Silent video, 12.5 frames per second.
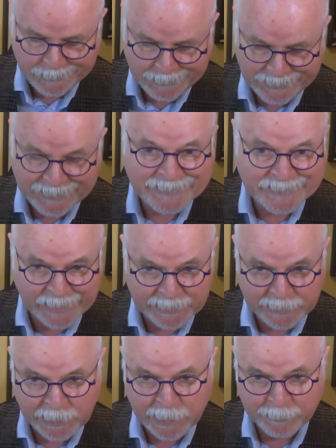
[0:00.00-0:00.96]
inside
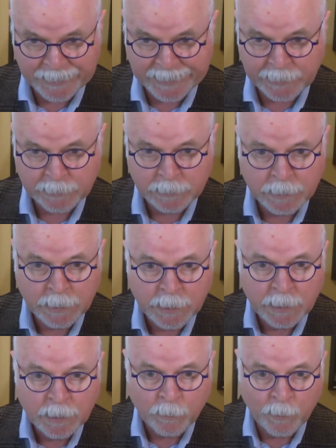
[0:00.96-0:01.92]
the company,
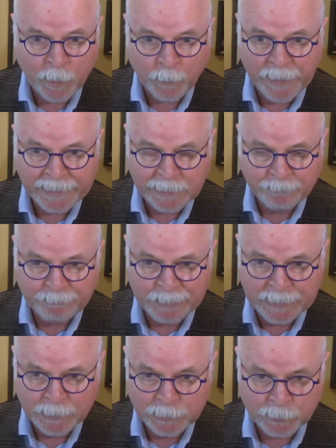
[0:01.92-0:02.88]
where we can
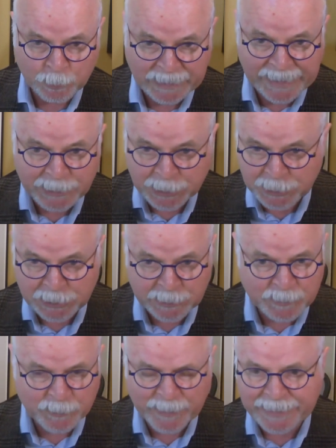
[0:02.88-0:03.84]
build
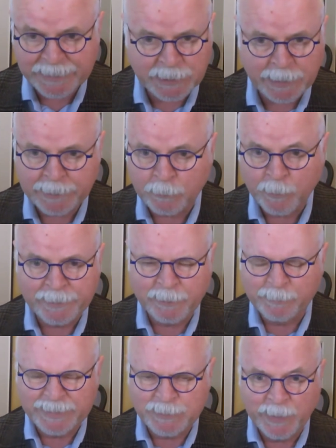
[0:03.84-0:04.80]
relationships with each other, whether
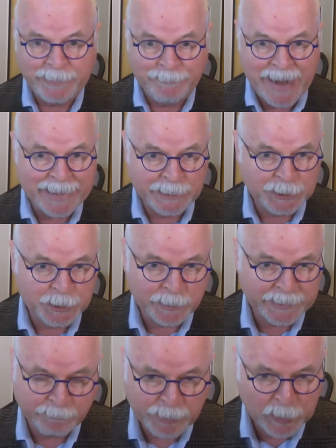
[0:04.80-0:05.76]
between manager
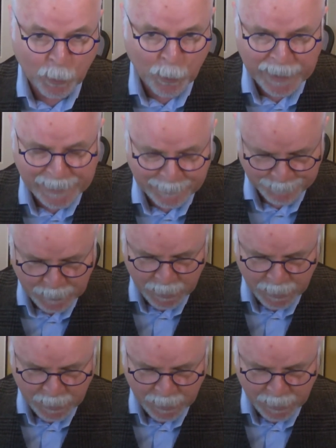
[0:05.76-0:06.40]
and employee,